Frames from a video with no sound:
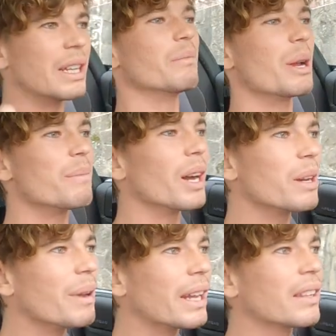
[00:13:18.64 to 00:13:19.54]
in my
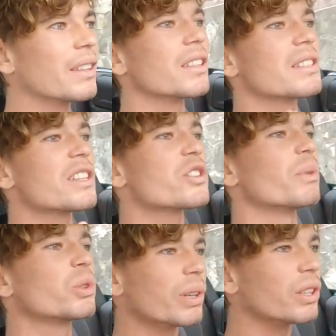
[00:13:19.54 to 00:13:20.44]
mind making the
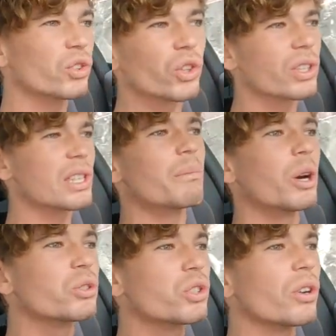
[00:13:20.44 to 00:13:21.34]
decision between the two because they're
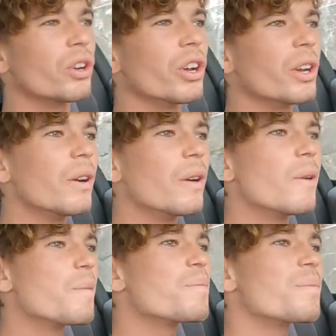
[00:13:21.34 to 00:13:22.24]
both so good.
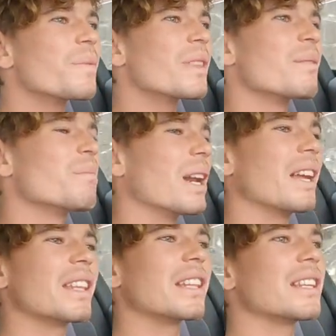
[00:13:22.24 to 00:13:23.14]
But
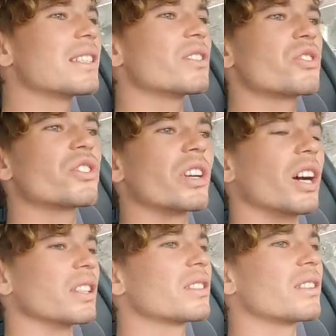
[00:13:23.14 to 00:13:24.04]
I think this is
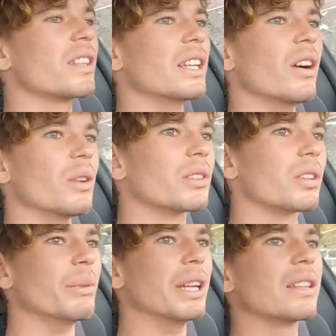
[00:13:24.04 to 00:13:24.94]
just the
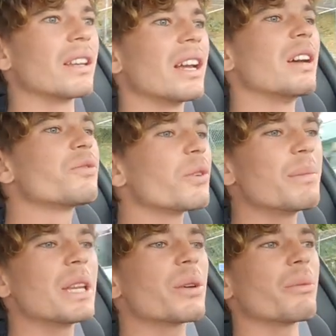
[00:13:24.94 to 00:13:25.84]
ultimate. And for
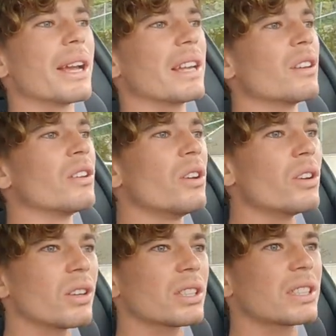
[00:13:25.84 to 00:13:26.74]
me, the way it
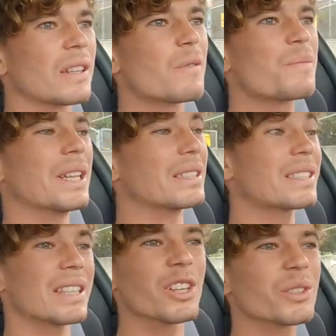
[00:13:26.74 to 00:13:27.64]
looks, it
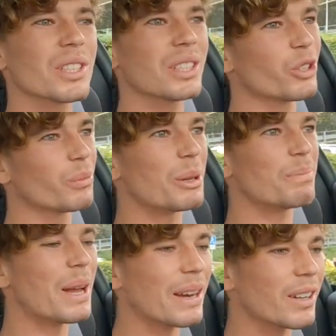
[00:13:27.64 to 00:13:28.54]
sounds a little
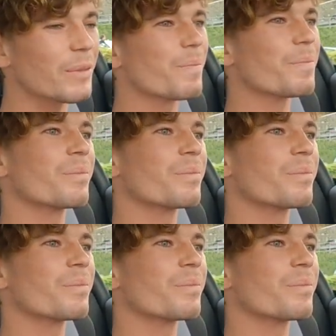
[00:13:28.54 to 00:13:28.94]
bit better,